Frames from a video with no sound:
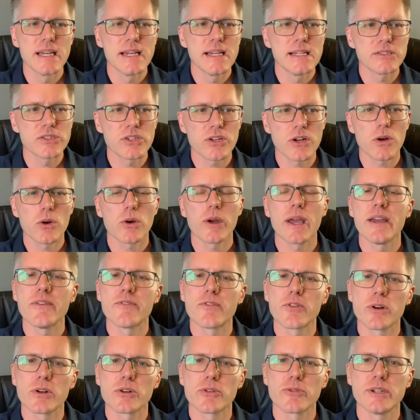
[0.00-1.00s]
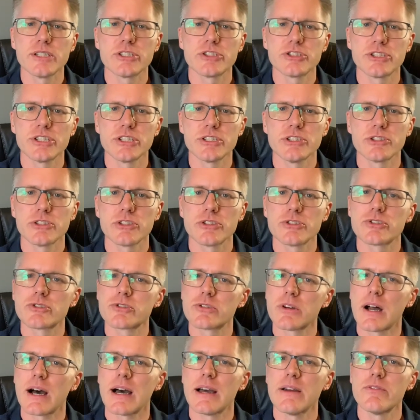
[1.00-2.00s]
Is it okay for a Christian to
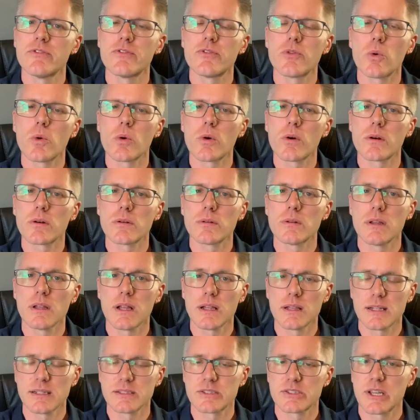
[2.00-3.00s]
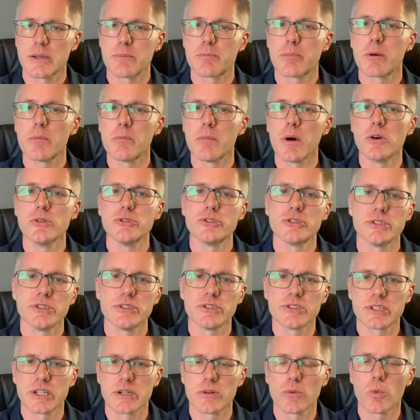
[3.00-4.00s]
strive for, let's say,
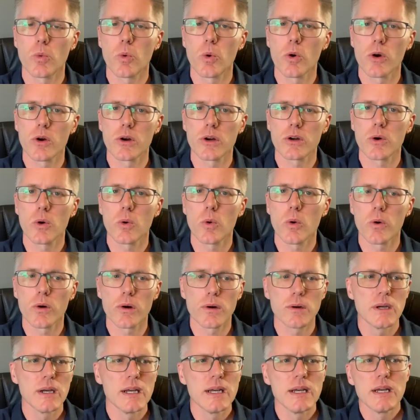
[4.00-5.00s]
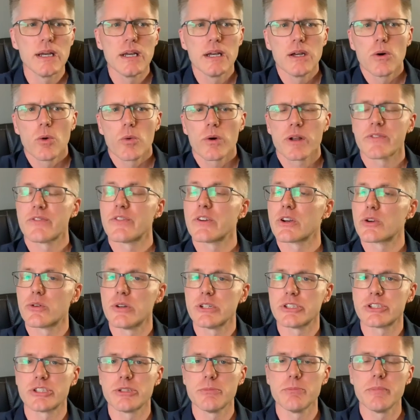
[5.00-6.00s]
promotions at work? Or what if a
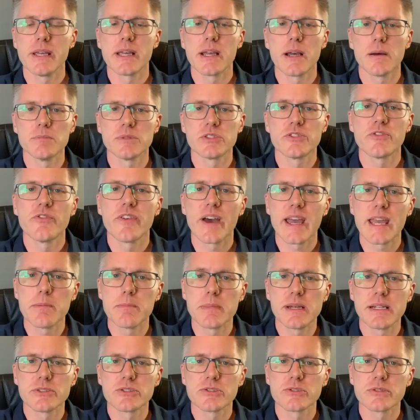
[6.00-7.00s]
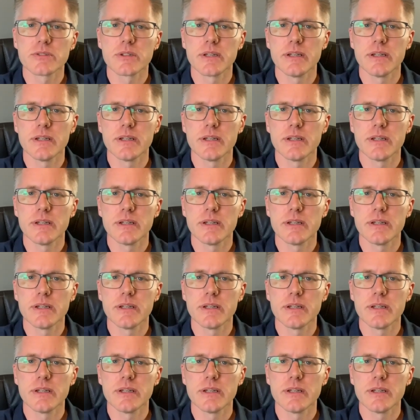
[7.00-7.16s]
Christian becomes famous?